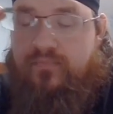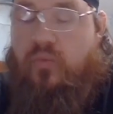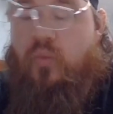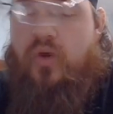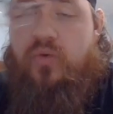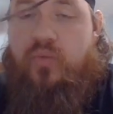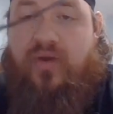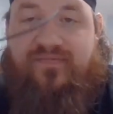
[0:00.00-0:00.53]

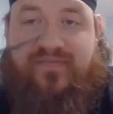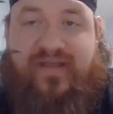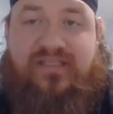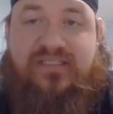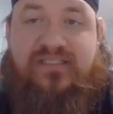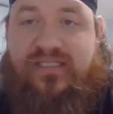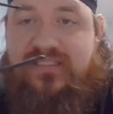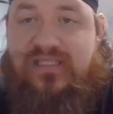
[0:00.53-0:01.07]
one-way
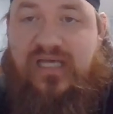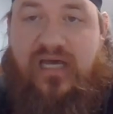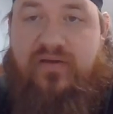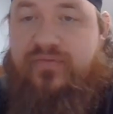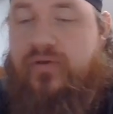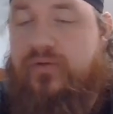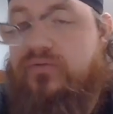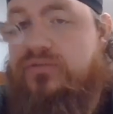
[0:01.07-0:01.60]
vents inside of
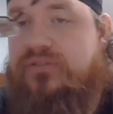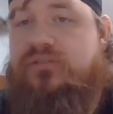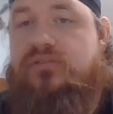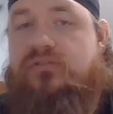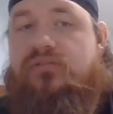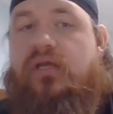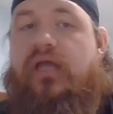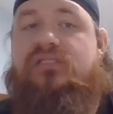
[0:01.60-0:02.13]
those
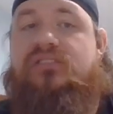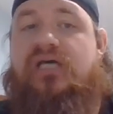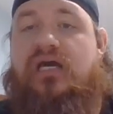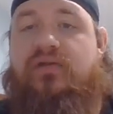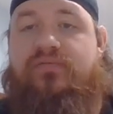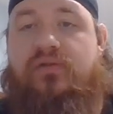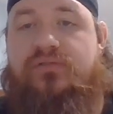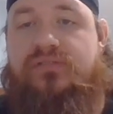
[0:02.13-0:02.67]
inside
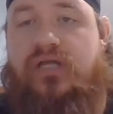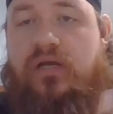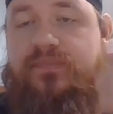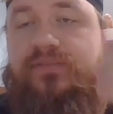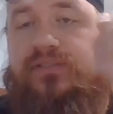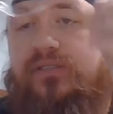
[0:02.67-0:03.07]
of those nubs,